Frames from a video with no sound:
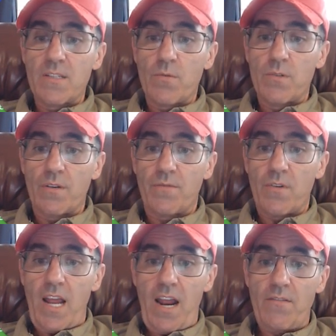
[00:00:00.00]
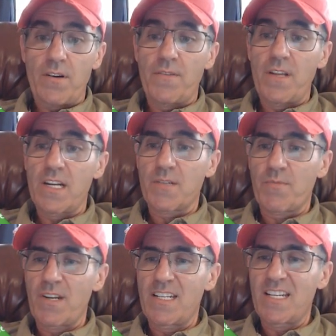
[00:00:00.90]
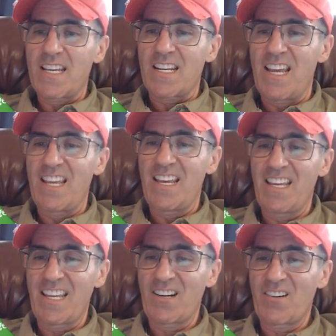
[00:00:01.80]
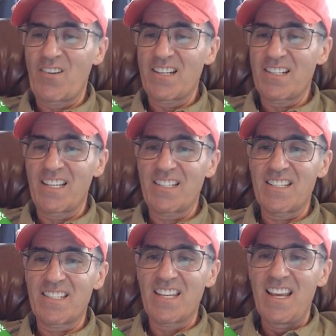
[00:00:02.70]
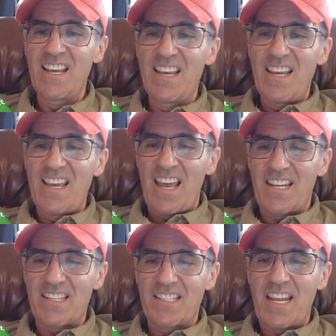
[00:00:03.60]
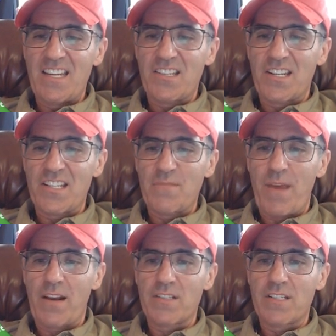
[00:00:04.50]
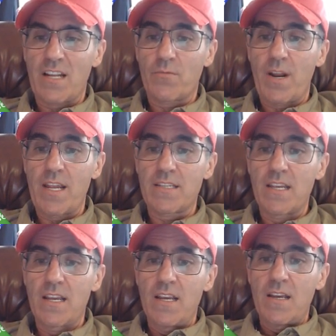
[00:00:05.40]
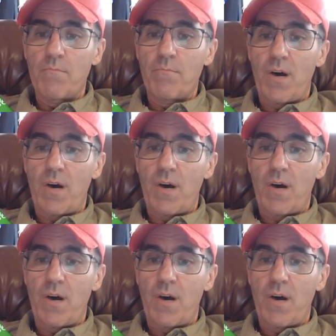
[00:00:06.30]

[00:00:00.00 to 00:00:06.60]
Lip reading: Seems like this one took forever to finish, but it did. Congratulations, Anastasia. Doesn't matter. It's not a race.